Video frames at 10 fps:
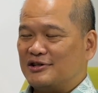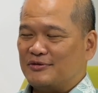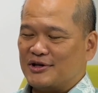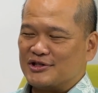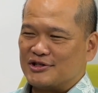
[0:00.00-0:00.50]

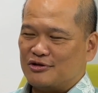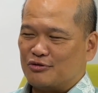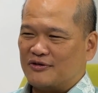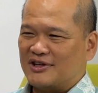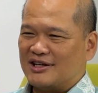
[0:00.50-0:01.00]
as
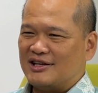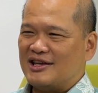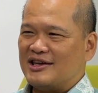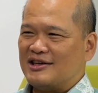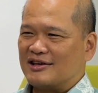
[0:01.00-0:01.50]
one of the
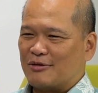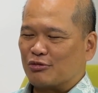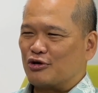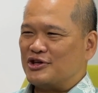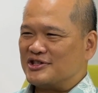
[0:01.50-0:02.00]
early
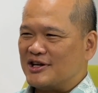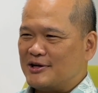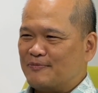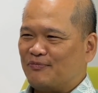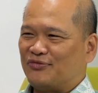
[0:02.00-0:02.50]
employees
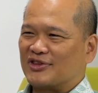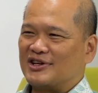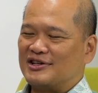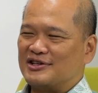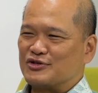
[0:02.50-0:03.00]
there.
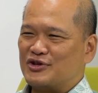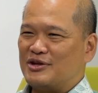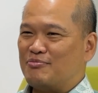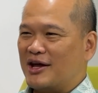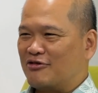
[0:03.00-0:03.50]
So
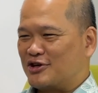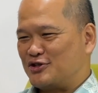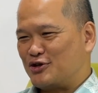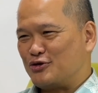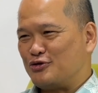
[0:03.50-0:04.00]
did bank
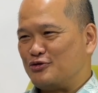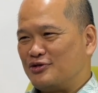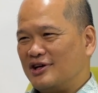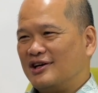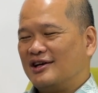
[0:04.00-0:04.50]

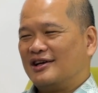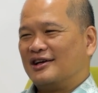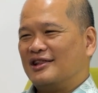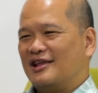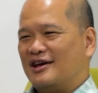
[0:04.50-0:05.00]
rescue.
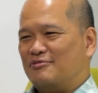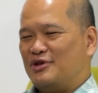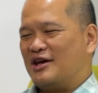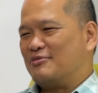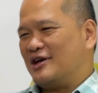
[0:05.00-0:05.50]
Then
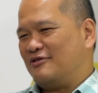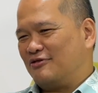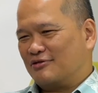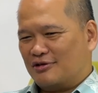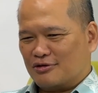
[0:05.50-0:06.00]
me and my
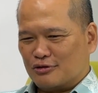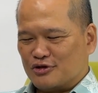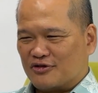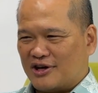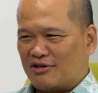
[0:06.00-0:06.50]

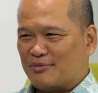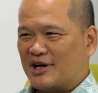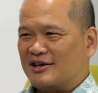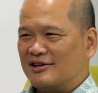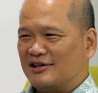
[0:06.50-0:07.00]
close friend
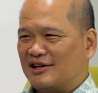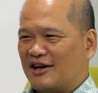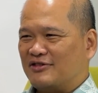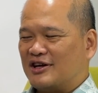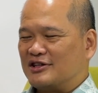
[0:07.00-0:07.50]
Rahman
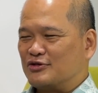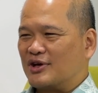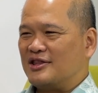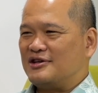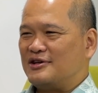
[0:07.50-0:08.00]
left Dana Harta
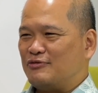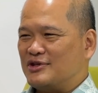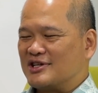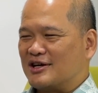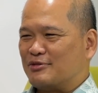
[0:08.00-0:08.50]
together, and
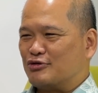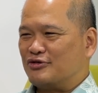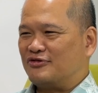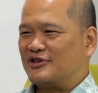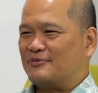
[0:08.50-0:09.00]
we set up our
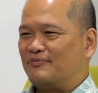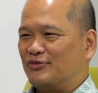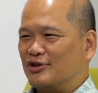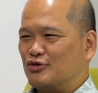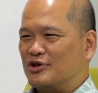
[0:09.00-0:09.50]
own firm
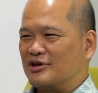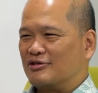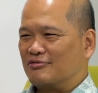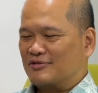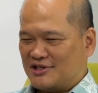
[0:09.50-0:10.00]
doing
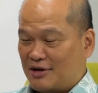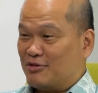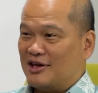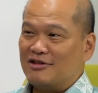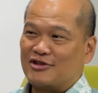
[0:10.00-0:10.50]
the
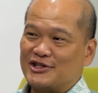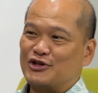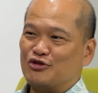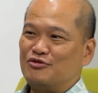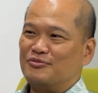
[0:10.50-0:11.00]
same thing,
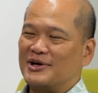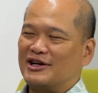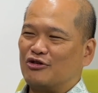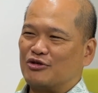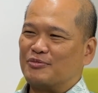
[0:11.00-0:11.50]
rescue,
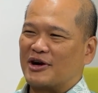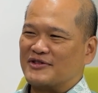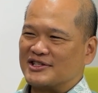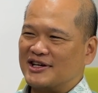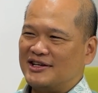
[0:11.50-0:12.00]
but now on the
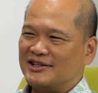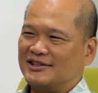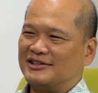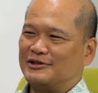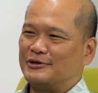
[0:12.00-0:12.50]
private side.
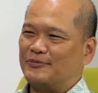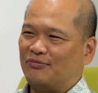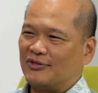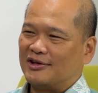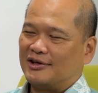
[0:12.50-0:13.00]

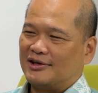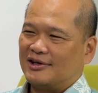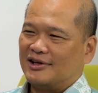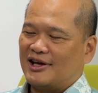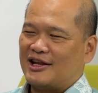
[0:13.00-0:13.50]

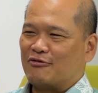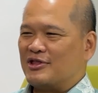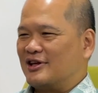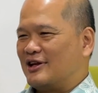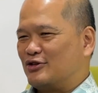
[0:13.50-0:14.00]
And then
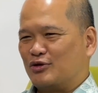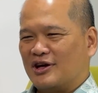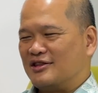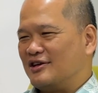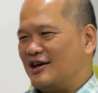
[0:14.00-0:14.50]
one thing led to
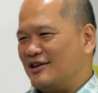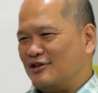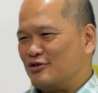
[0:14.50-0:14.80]
another, and